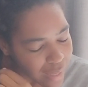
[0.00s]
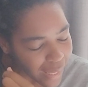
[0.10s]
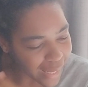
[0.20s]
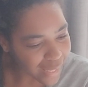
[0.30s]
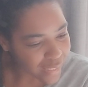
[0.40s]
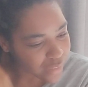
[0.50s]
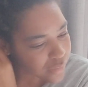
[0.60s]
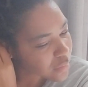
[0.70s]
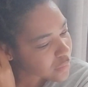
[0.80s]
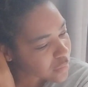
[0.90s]

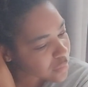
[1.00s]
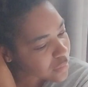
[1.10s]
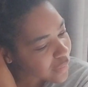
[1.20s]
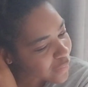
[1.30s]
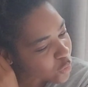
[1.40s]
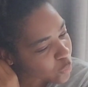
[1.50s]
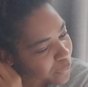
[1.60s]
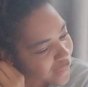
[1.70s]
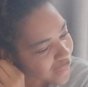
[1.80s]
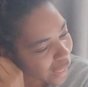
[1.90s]
and it'll
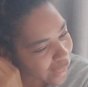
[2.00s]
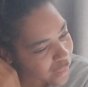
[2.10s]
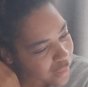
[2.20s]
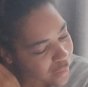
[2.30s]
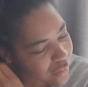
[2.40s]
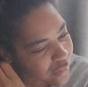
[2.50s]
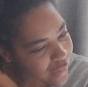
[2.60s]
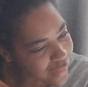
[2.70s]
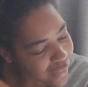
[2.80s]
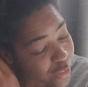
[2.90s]
be like,
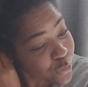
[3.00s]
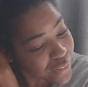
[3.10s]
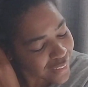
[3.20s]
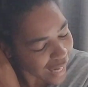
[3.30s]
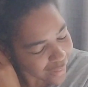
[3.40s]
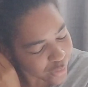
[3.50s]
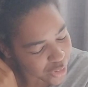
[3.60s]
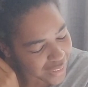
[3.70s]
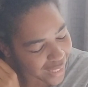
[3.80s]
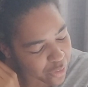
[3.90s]
he used the analogy
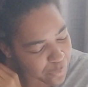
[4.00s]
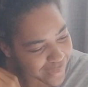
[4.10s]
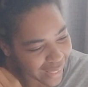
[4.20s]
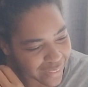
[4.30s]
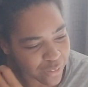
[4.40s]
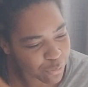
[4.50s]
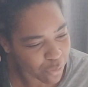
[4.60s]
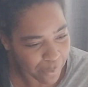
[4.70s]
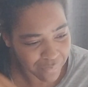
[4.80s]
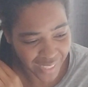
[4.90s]
that it'll be like in the form
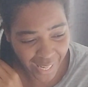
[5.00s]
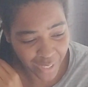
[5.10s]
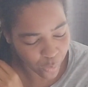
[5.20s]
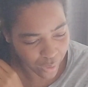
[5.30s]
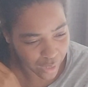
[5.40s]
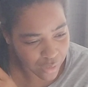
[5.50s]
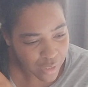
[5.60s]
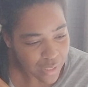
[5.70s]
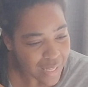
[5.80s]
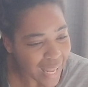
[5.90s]
of an acorn.
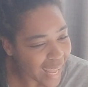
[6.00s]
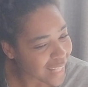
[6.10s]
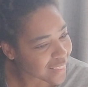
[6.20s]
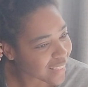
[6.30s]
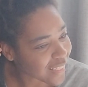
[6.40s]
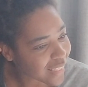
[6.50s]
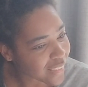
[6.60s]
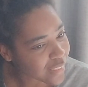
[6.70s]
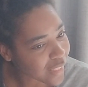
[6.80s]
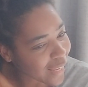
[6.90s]
And
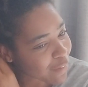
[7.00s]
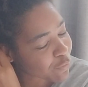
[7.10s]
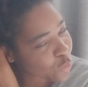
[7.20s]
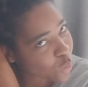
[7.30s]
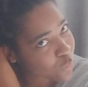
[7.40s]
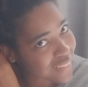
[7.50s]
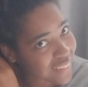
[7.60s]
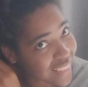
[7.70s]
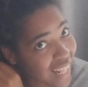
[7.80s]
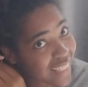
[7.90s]
then if you don't see
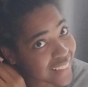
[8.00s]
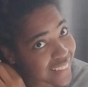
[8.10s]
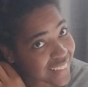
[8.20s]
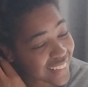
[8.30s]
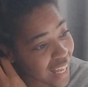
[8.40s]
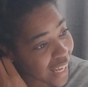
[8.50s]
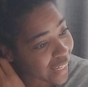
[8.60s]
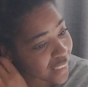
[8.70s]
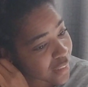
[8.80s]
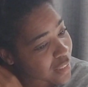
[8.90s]
that as a
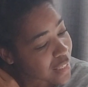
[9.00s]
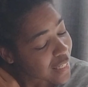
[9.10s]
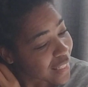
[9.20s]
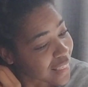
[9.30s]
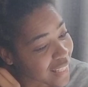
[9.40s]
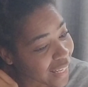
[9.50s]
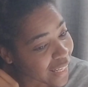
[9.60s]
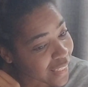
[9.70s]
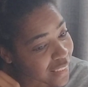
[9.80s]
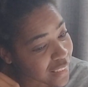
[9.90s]
sign,
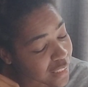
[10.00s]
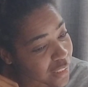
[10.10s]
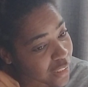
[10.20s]
then,